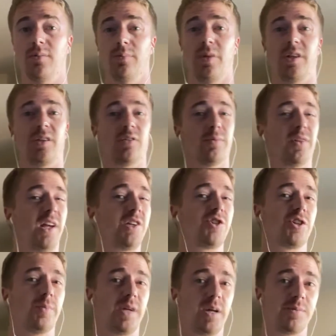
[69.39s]
but their
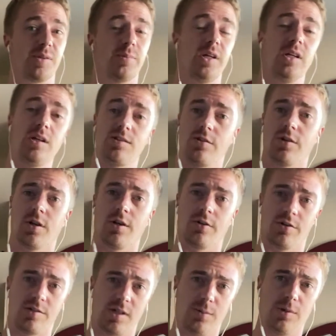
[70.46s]
relationship becomes a bit easier to
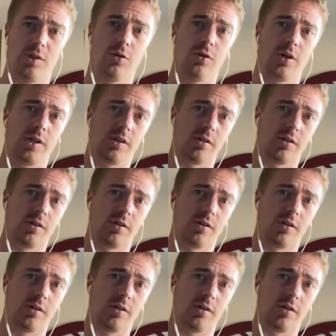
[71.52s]
understand when you look at their